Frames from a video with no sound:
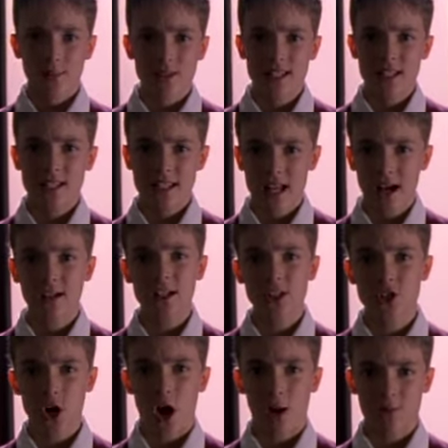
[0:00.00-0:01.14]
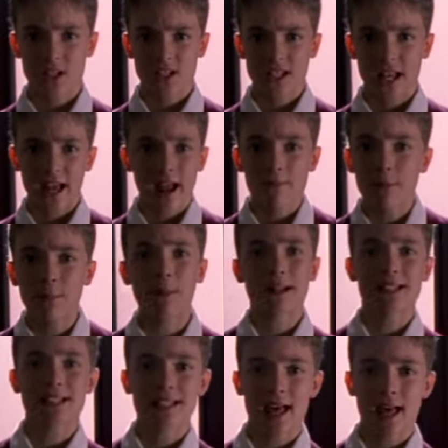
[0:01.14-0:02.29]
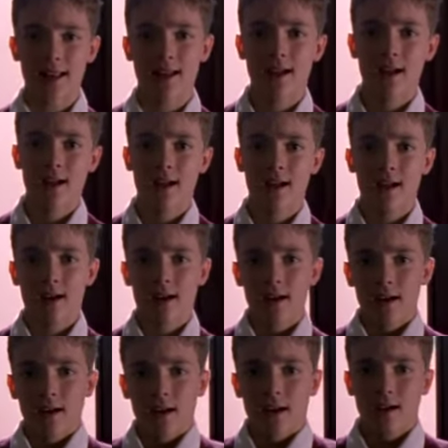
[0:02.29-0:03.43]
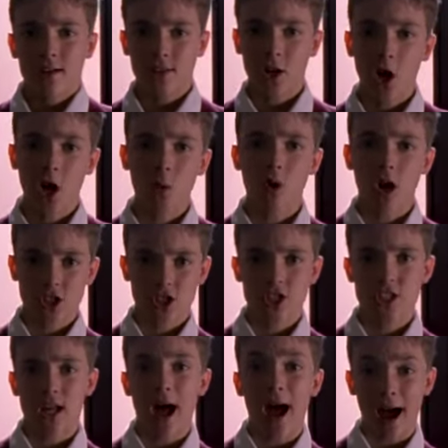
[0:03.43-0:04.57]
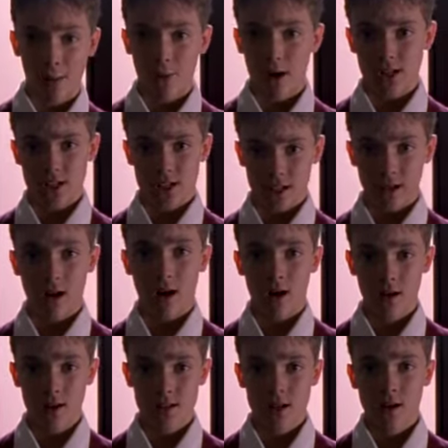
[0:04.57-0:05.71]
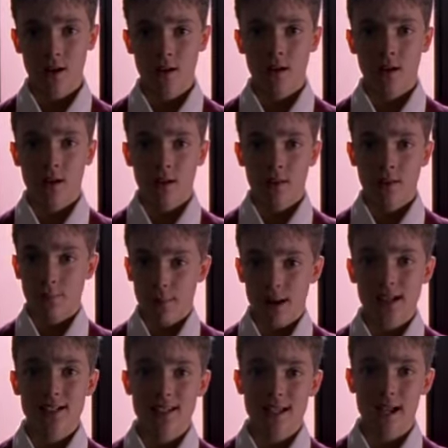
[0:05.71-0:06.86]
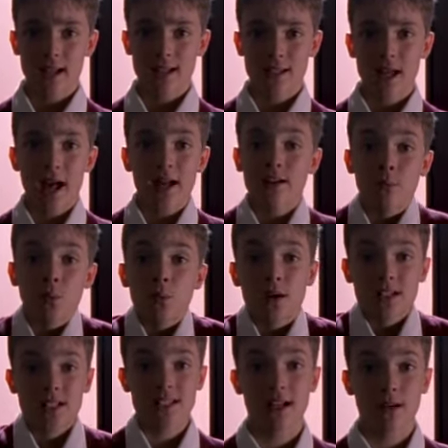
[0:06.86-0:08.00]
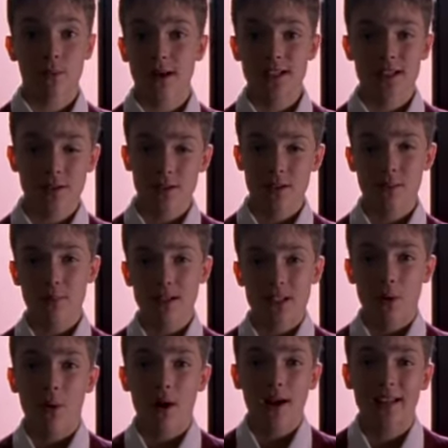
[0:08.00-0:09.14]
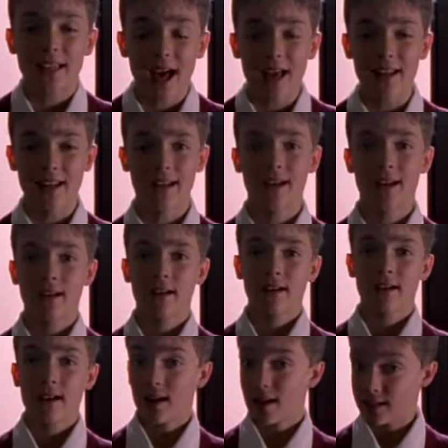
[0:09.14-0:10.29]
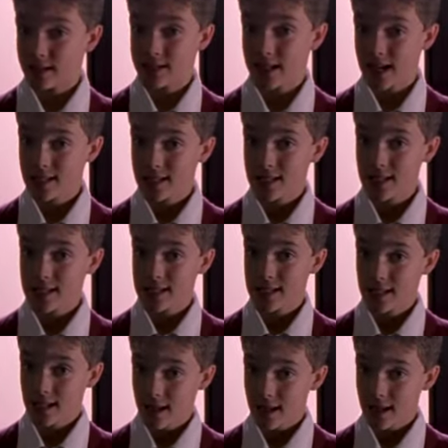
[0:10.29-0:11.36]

It was a sucky job, just like everybody said. The car washes, I wash the cars. The bake sales, I never want to see a Rice Krispie score again. And the dances,